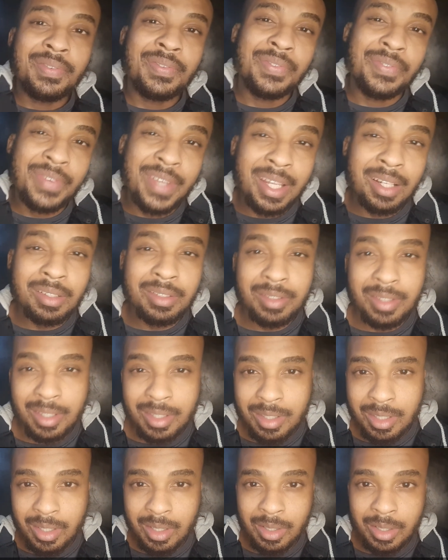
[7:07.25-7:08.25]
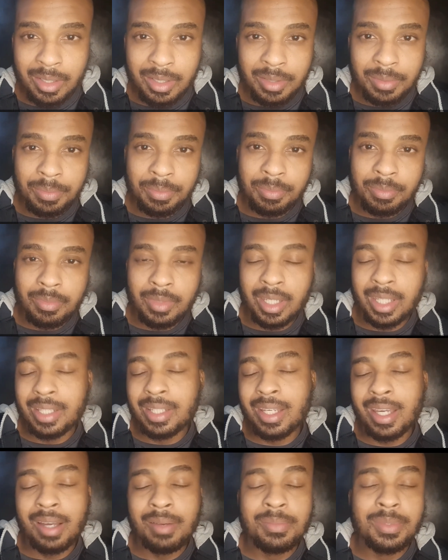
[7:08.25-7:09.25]
feels this good, it
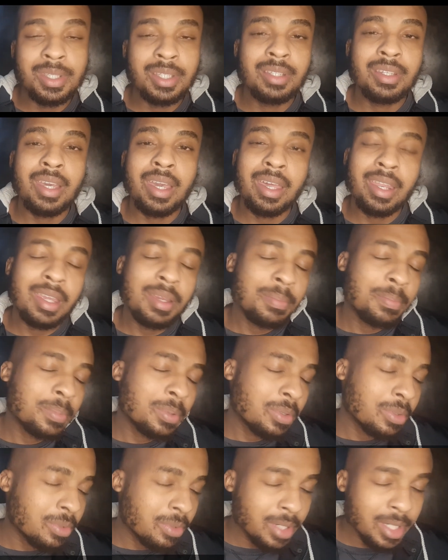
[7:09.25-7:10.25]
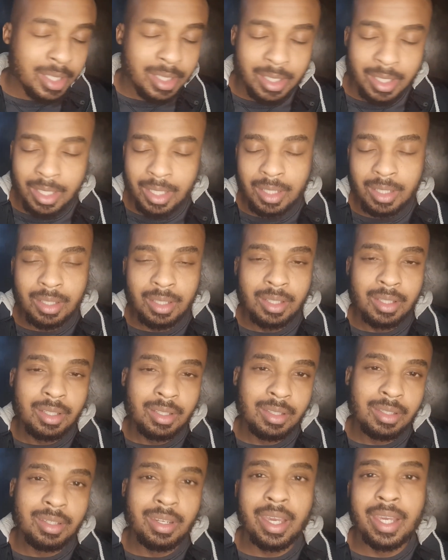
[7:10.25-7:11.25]
comes in at a pretty
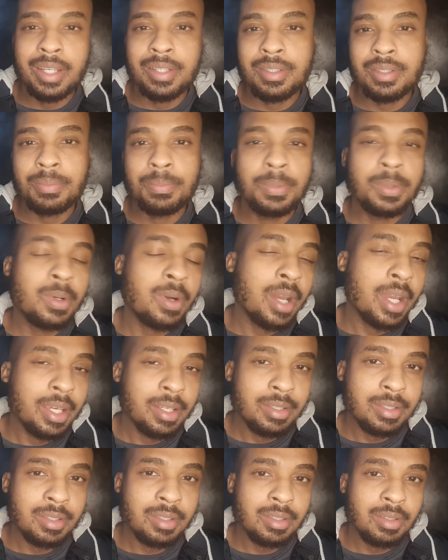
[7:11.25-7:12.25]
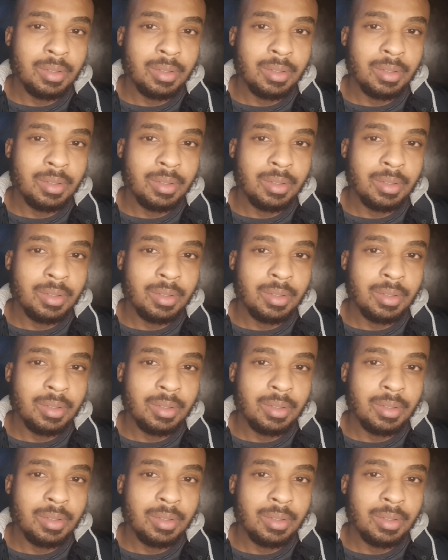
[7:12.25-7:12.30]
nice price.